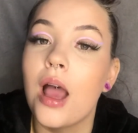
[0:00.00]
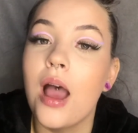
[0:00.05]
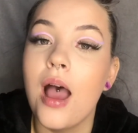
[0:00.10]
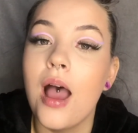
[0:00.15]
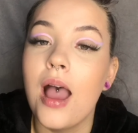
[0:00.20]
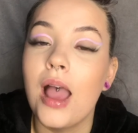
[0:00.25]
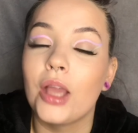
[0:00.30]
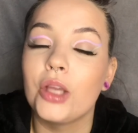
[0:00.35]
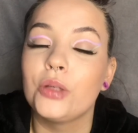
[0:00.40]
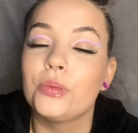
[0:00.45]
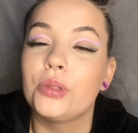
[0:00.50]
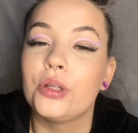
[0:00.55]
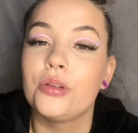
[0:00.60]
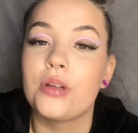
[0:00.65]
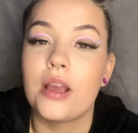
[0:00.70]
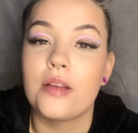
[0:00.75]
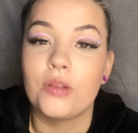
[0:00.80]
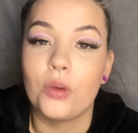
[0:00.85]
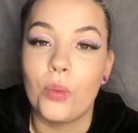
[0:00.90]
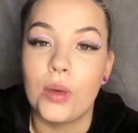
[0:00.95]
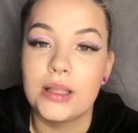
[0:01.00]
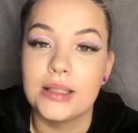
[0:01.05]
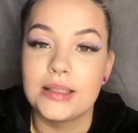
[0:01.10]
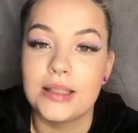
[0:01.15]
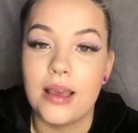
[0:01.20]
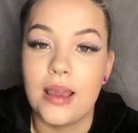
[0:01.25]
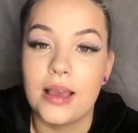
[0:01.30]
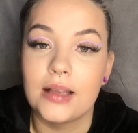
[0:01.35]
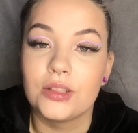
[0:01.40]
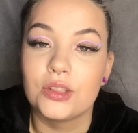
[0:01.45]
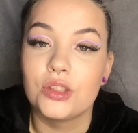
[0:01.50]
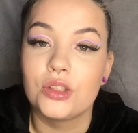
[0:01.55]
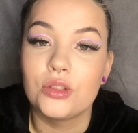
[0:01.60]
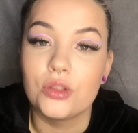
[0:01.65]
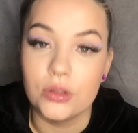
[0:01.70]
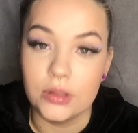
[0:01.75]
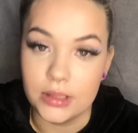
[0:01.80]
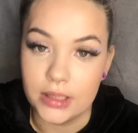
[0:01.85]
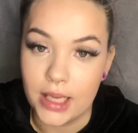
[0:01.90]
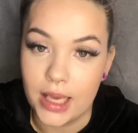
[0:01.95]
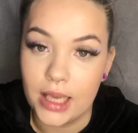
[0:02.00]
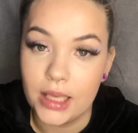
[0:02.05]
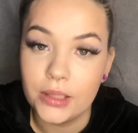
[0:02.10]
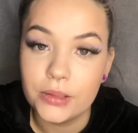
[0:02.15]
I upload every Wednesday and Sunday.